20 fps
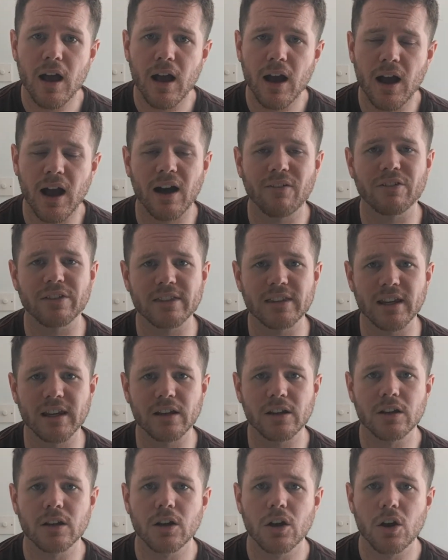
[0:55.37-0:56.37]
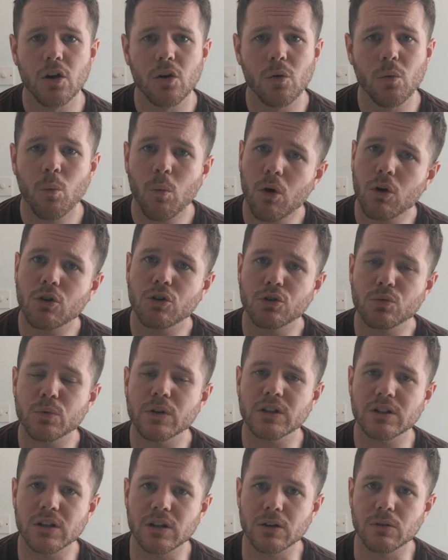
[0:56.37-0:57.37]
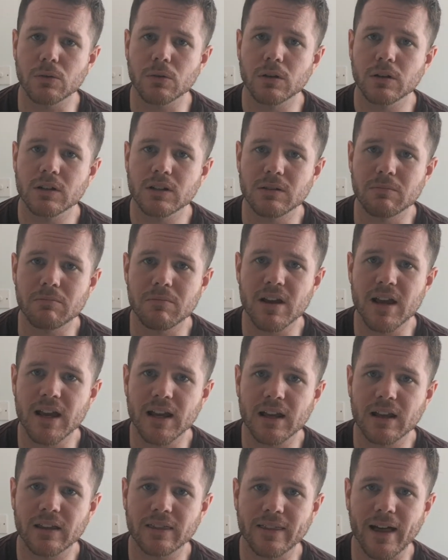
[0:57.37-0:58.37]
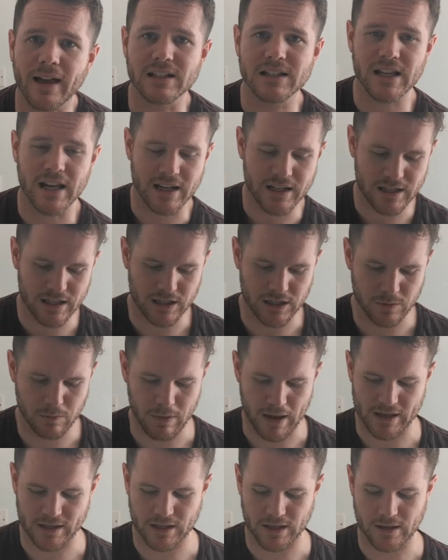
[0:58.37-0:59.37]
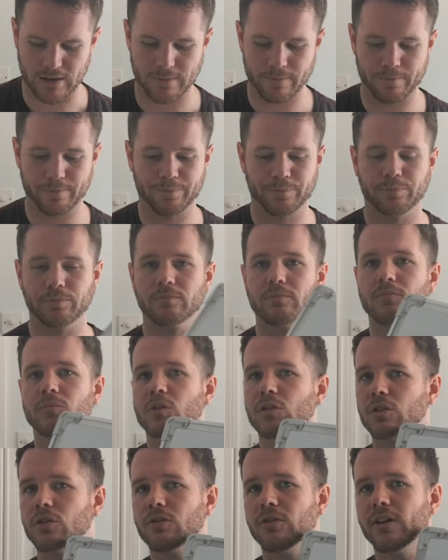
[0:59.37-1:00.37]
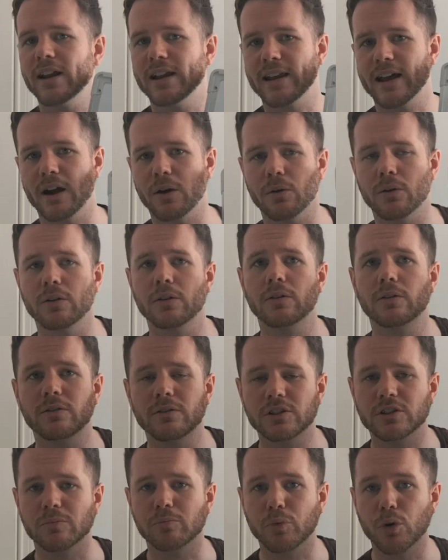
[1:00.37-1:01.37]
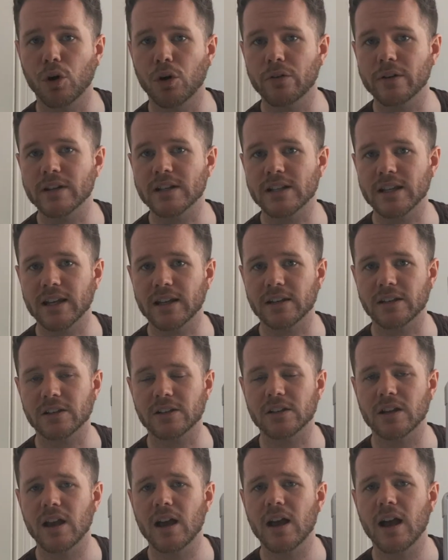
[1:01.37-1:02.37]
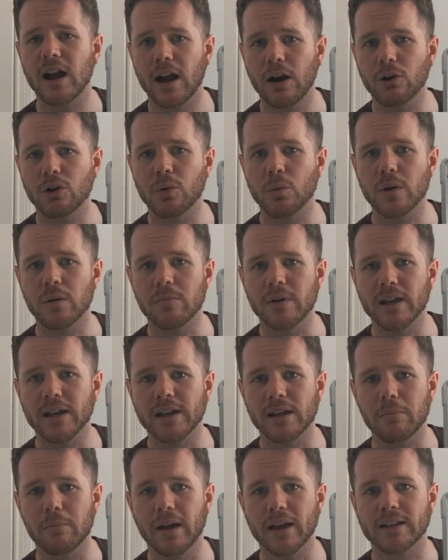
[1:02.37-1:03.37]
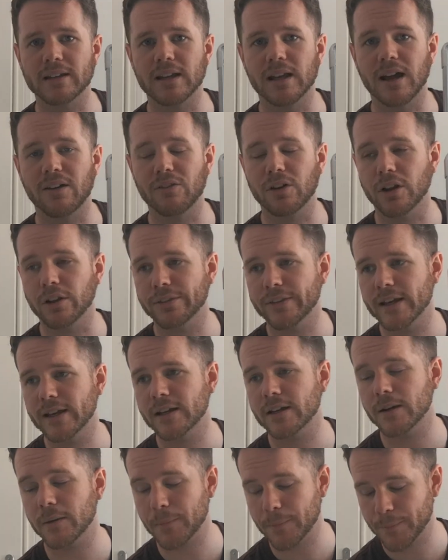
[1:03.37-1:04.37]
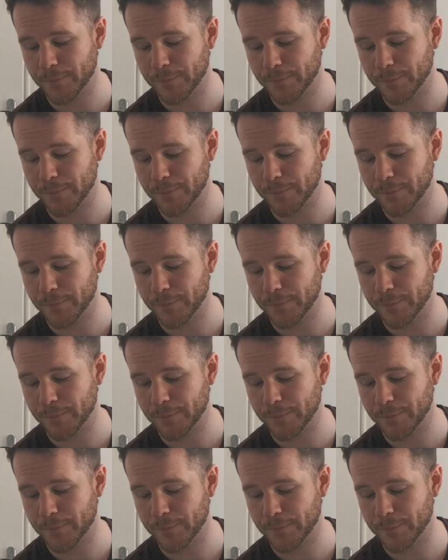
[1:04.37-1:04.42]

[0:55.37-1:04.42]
have a think, what could we do to make that sentence better? Right now, it's a boring sentence. How can we make it better? Have a little think.